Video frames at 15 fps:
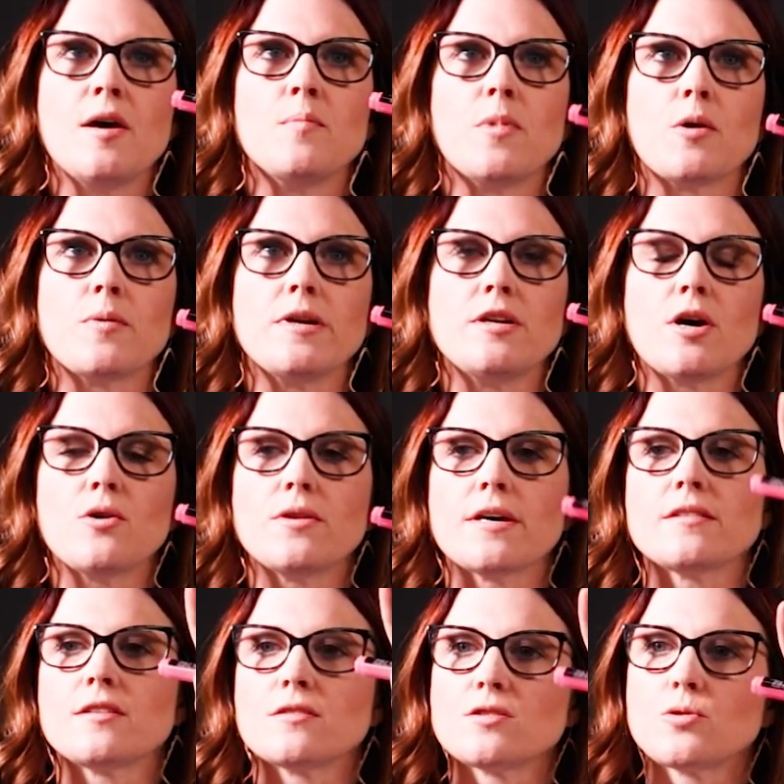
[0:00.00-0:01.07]
but we know
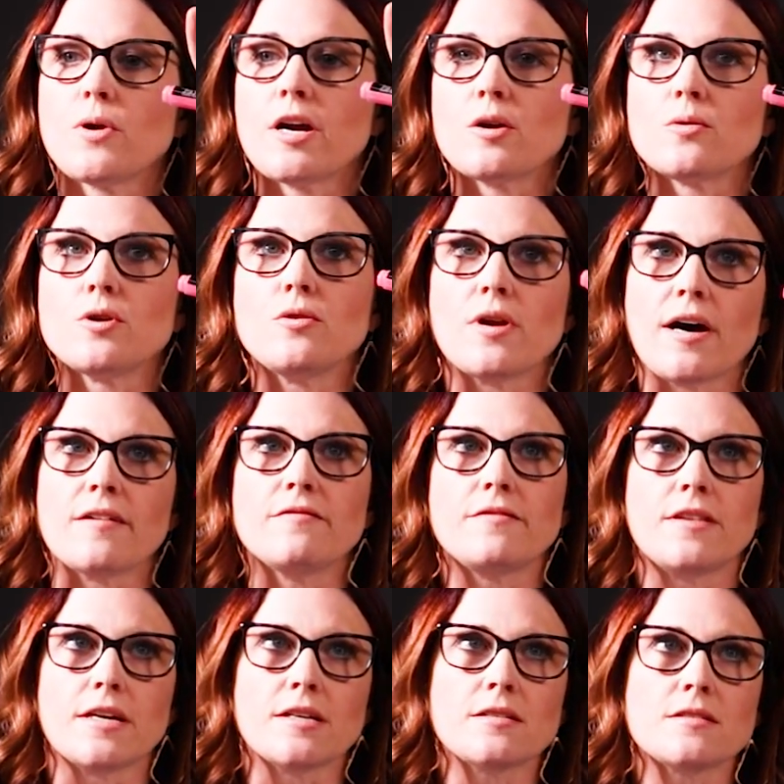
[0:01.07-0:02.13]
that the square root of
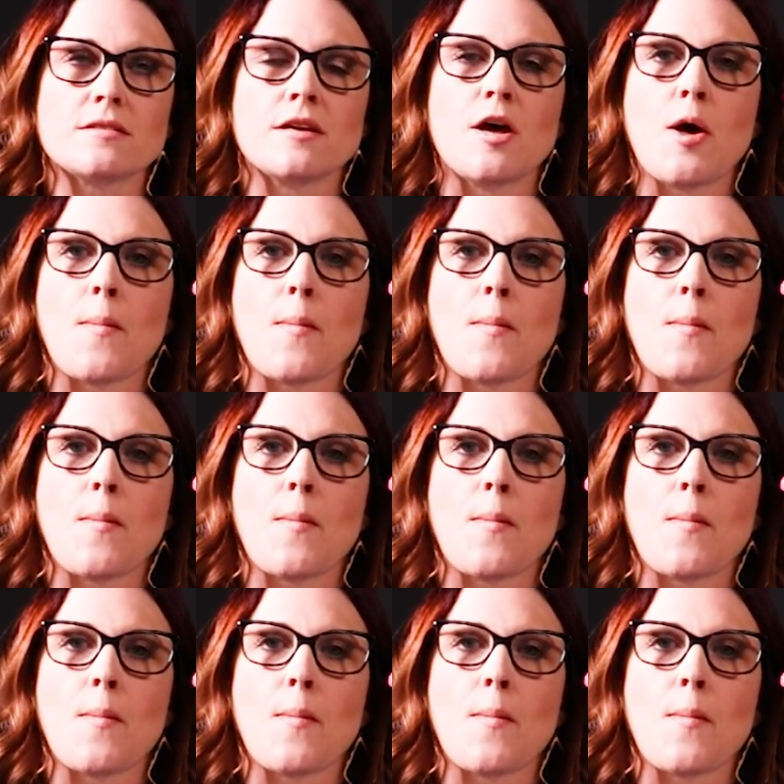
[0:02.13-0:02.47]
this